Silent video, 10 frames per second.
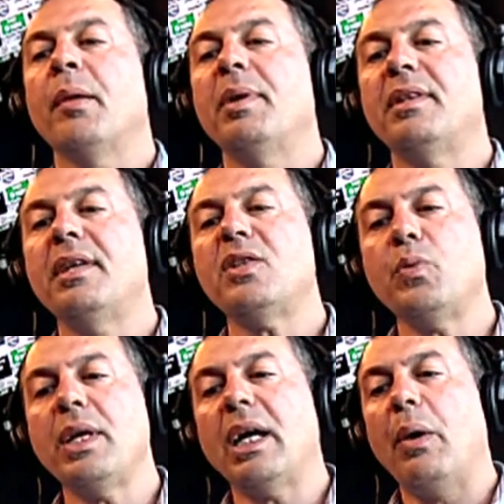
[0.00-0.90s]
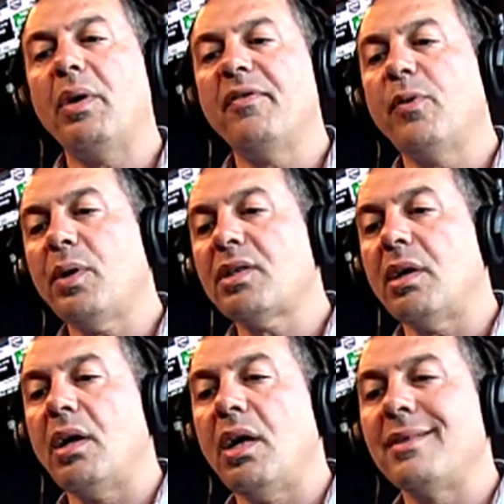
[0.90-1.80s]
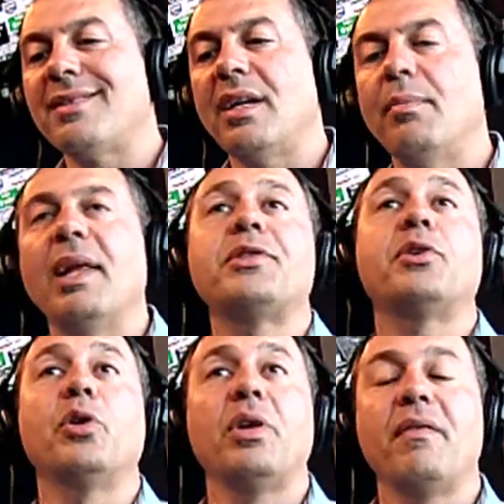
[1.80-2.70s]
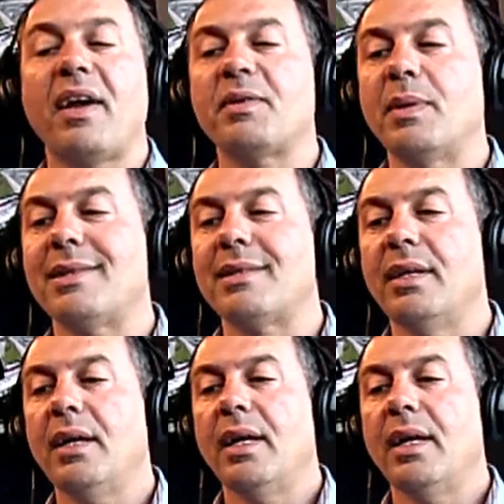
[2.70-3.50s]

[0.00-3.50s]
But this week, I want to focus on some lesser-known investments,